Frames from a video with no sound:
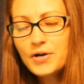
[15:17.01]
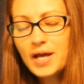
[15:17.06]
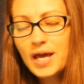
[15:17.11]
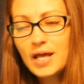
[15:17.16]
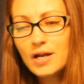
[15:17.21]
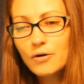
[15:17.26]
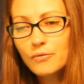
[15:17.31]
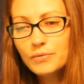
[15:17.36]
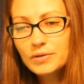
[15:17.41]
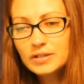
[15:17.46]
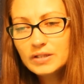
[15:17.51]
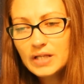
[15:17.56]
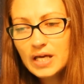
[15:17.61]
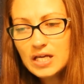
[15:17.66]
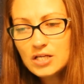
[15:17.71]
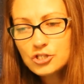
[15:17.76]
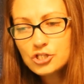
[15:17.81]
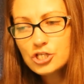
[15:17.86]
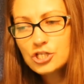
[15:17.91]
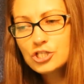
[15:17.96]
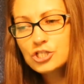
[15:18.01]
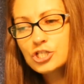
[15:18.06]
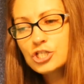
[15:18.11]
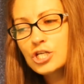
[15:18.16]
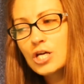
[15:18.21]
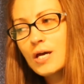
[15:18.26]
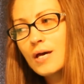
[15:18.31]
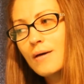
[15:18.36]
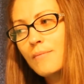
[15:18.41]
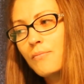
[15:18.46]
in a
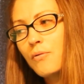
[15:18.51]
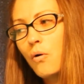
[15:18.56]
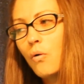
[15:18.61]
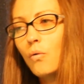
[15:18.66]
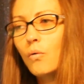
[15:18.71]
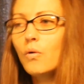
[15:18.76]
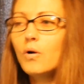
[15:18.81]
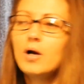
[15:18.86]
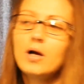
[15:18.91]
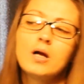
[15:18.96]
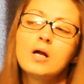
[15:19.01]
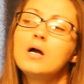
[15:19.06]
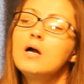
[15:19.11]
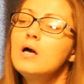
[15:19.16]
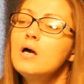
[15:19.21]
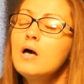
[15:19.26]
relationship or